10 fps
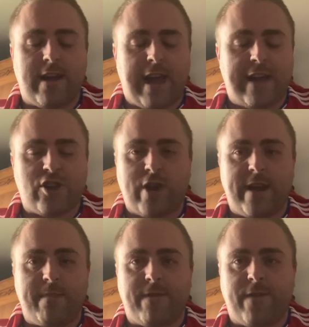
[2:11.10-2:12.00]
at
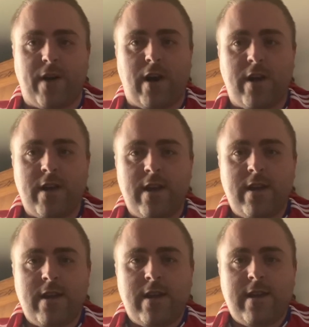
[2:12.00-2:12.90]
training before
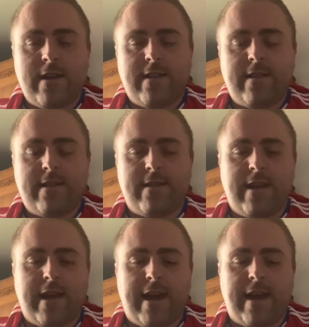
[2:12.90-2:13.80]

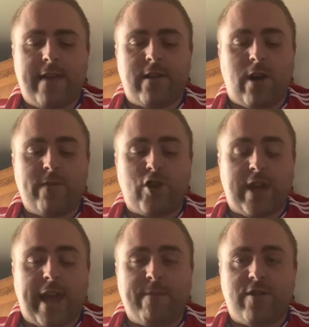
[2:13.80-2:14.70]
the Coventry
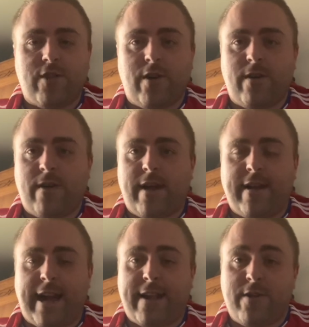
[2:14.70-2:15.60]
game, so the
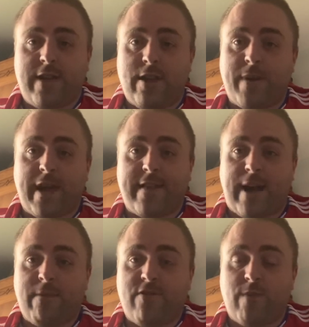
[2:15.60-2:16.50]
likelihood he'll be a
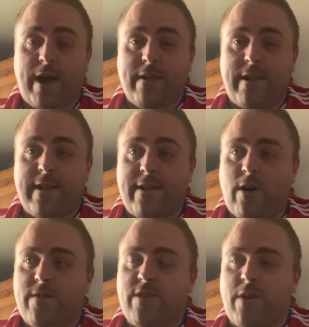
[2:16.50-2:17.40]
doubt as well. And
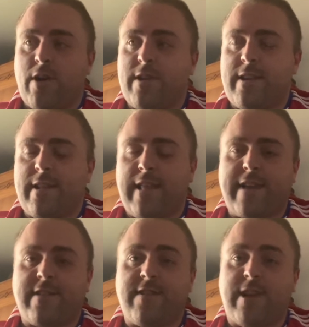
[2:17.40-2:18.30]
obviously we've got the
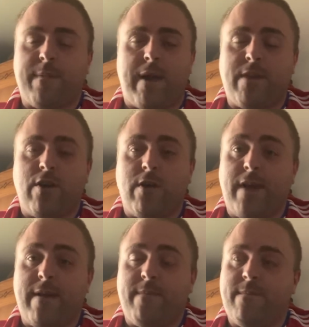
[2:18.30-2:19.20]
likes of Sammy
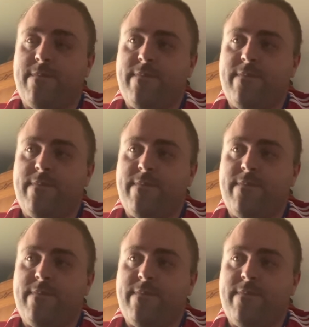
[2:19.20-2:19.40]
Amiobi and